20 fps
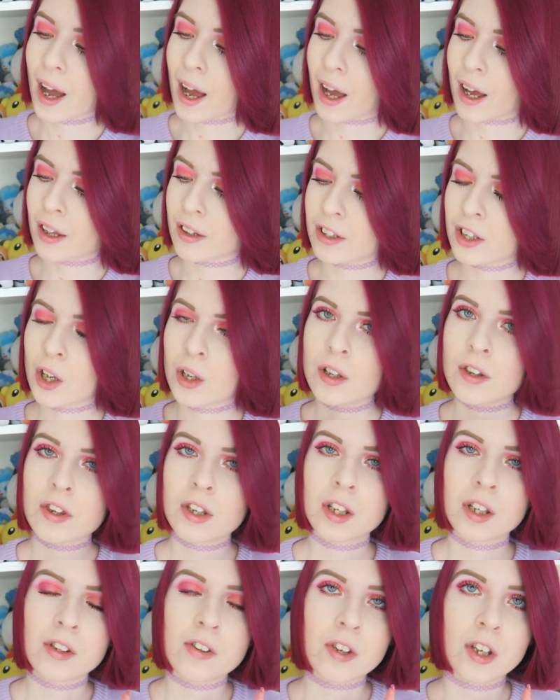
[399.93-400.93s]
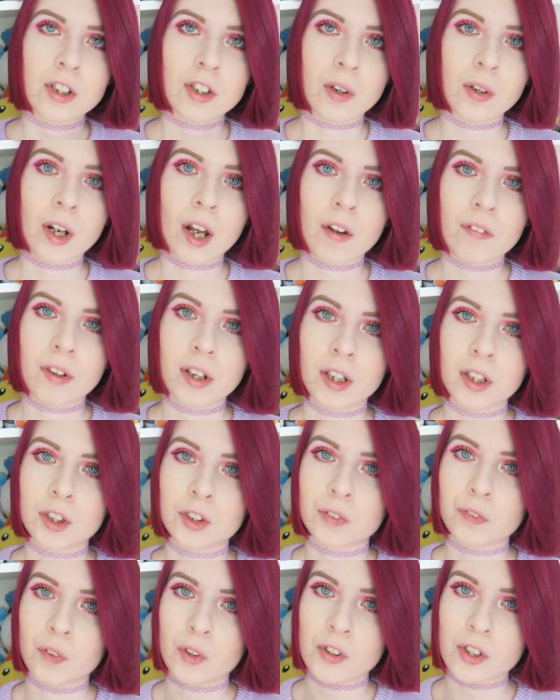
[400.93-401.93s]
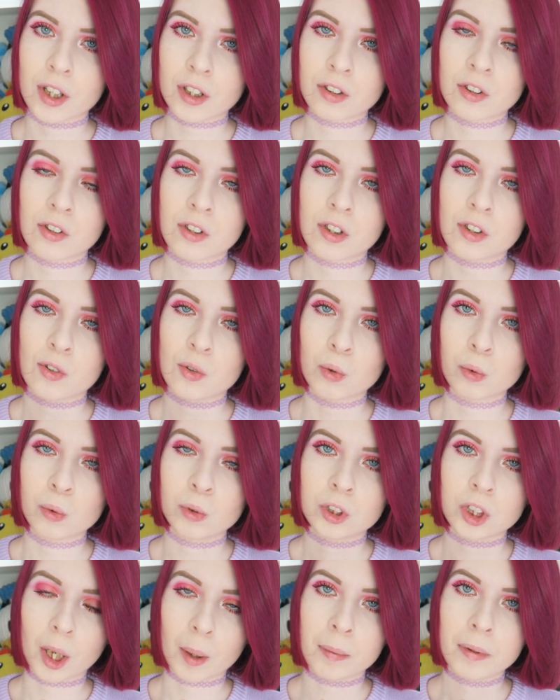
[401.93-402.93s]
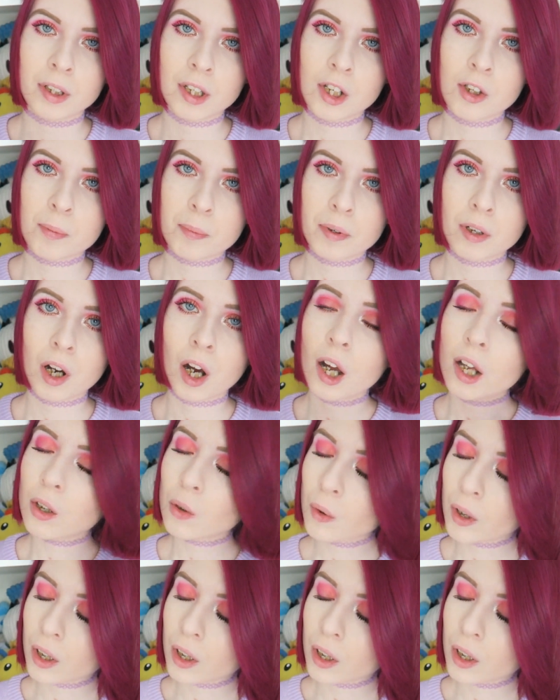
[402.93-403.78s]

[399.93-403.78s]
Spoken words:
And the only thing is they don't have English voice actors, it's all Japanese, but I